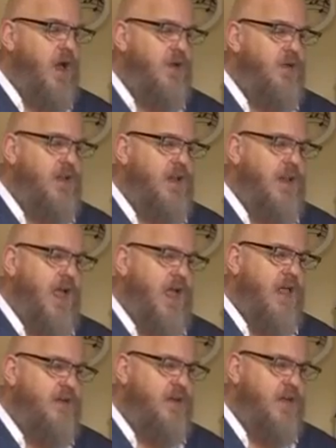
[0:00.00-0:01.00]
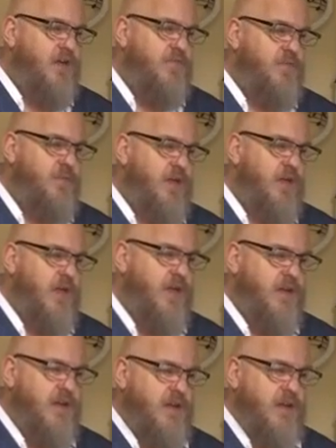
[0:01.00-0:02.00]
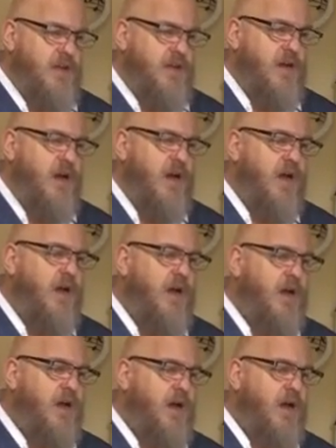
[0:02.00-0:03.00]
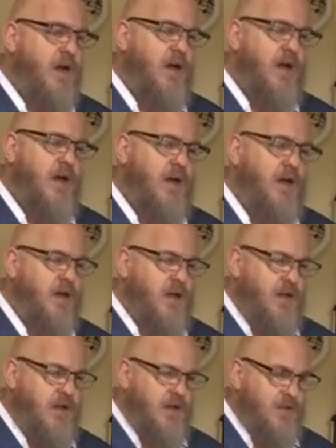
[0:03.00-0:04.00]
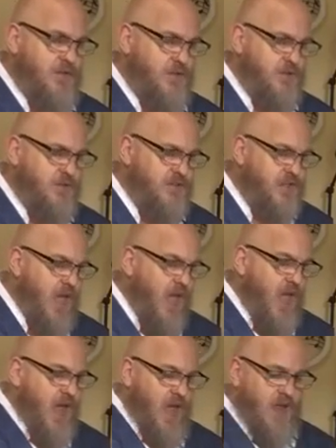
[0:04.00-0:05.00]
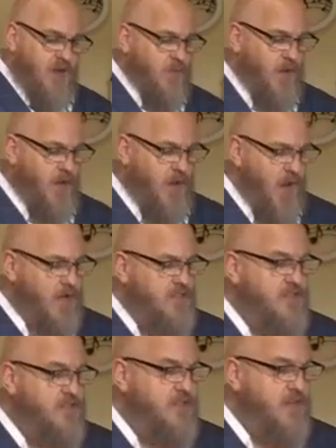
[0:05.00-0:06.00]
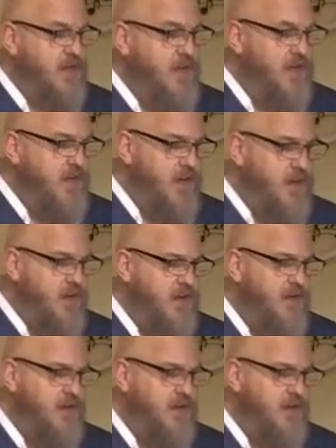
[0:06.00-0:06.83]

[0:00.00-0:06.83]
a land of many colors, and we are singing